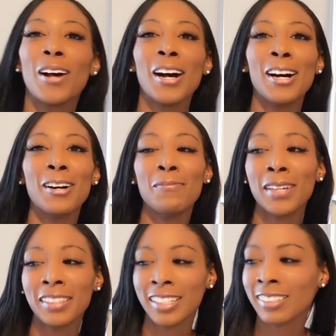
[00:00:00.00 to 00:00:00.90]
um,
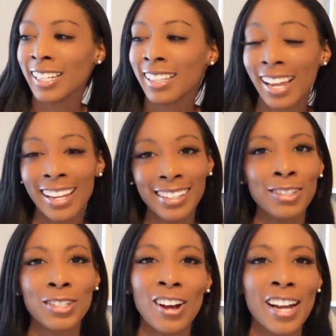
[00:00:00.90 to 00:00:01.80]
but literally, like
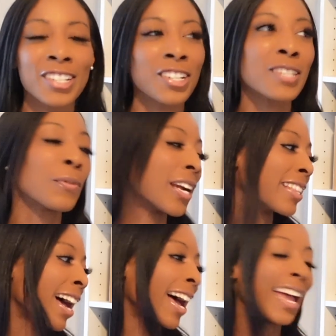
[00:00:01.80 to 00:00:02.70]
you saw, I just sprayed
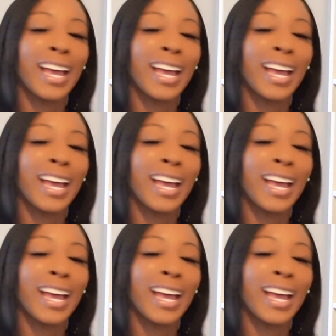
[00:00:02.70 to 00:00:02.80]
that,